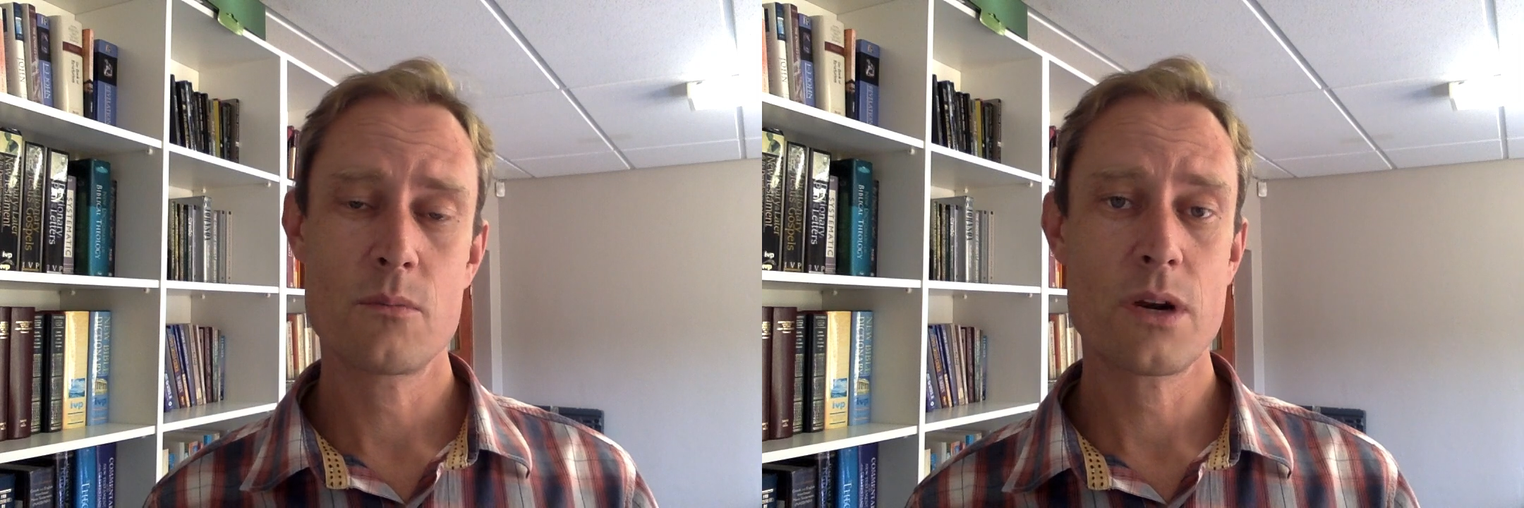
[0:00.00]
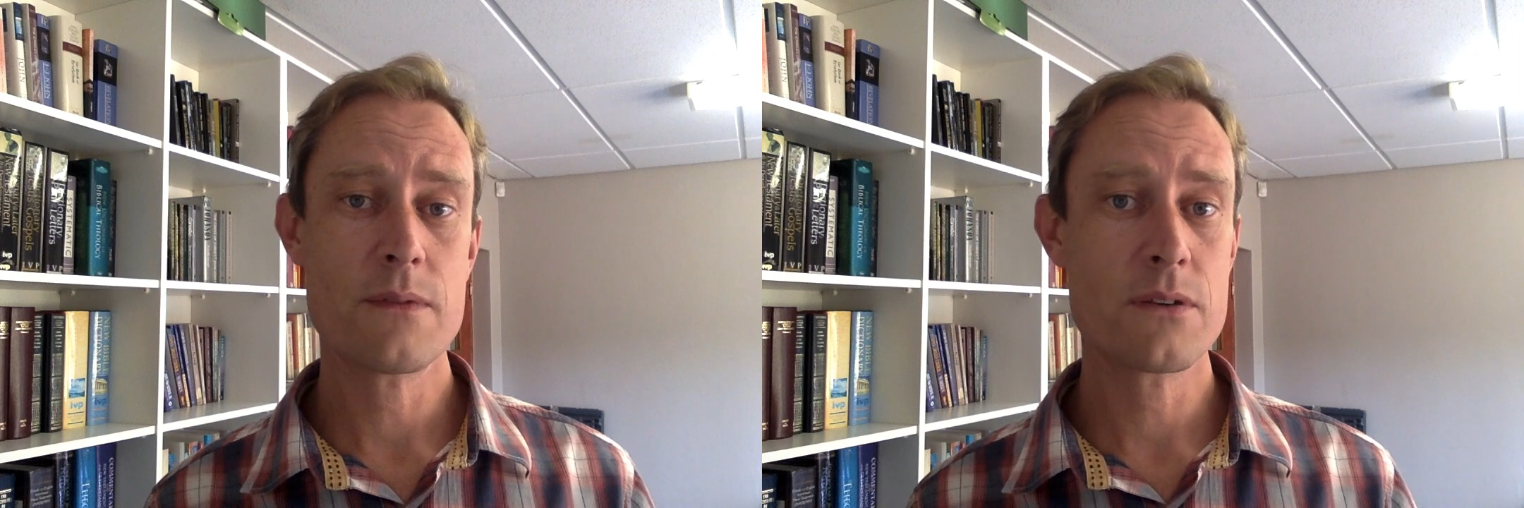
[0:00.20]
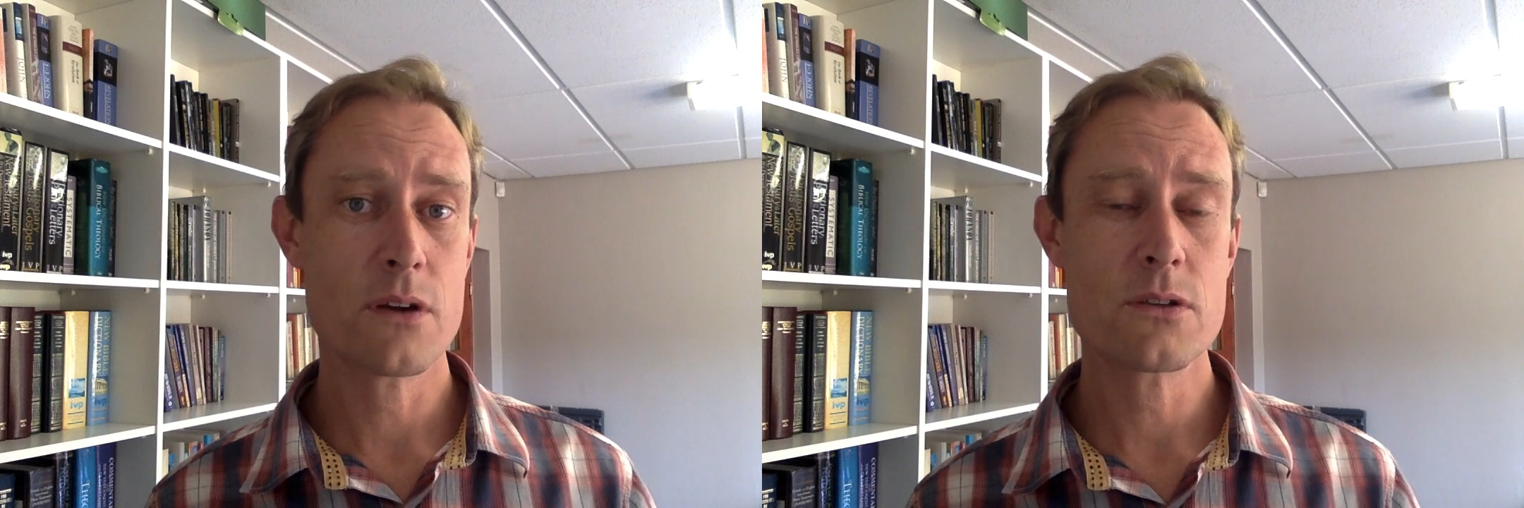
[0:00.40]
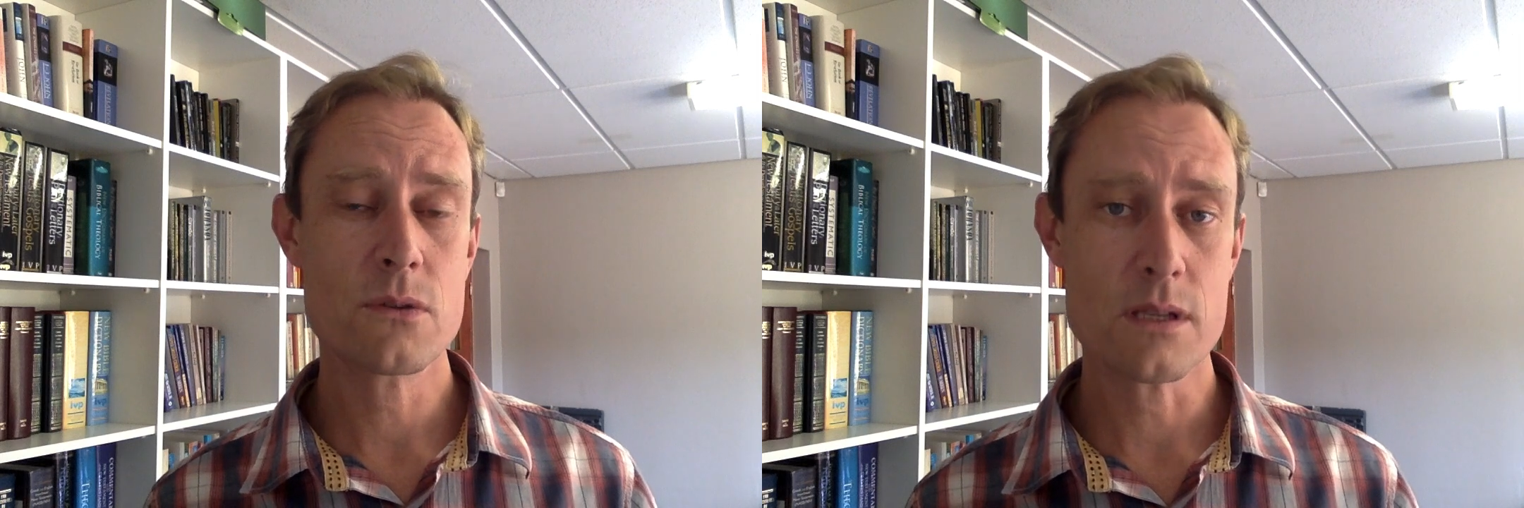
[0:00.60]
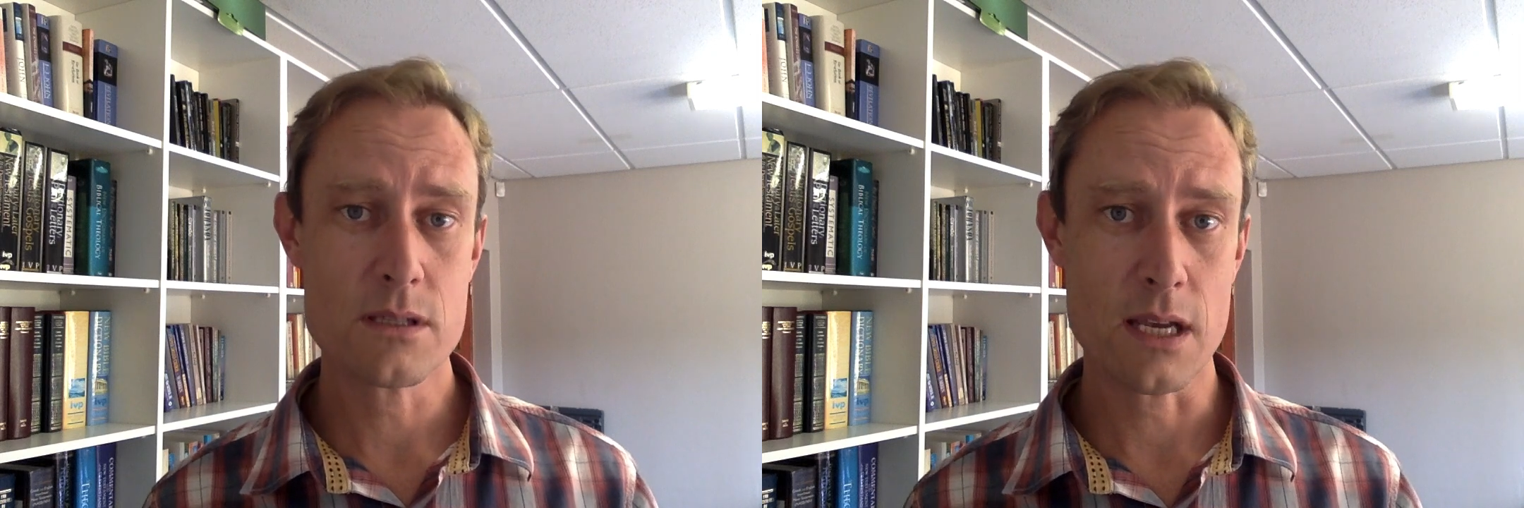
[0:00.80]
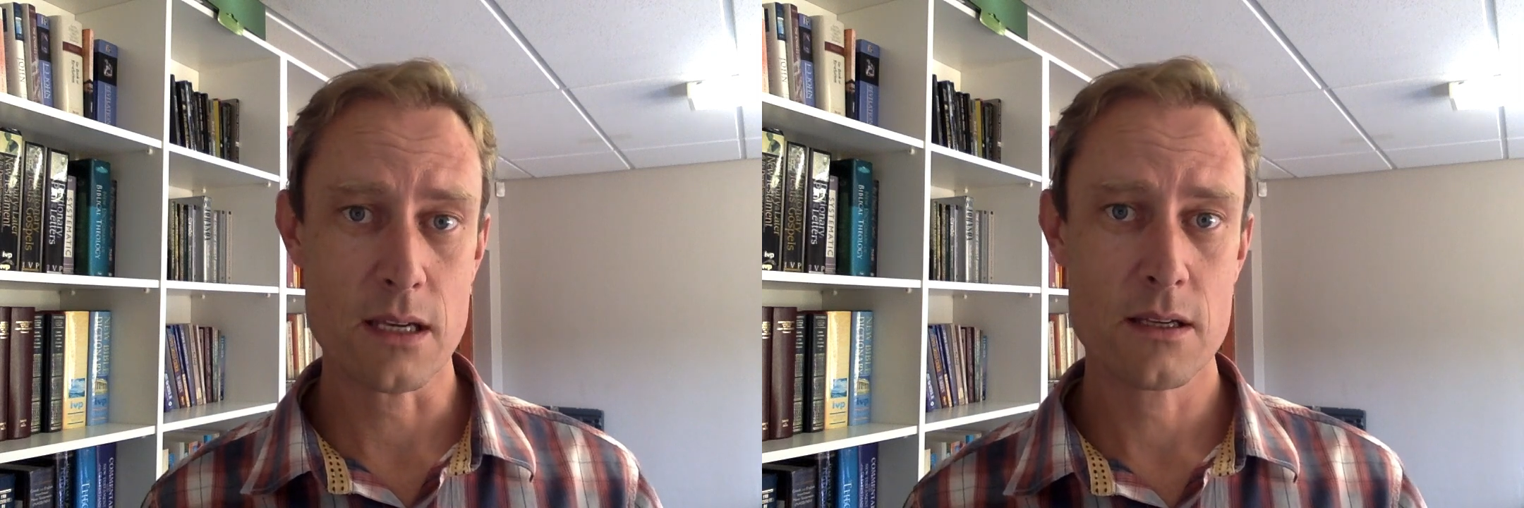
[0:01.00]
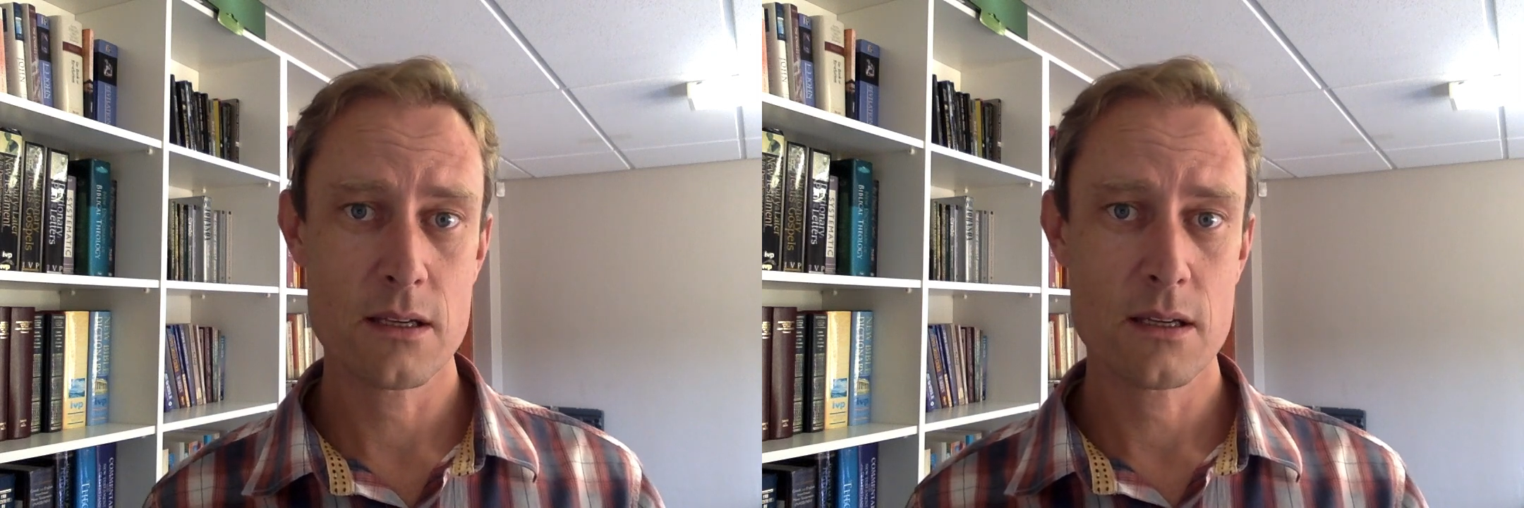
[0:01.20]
Pray for those who are sick.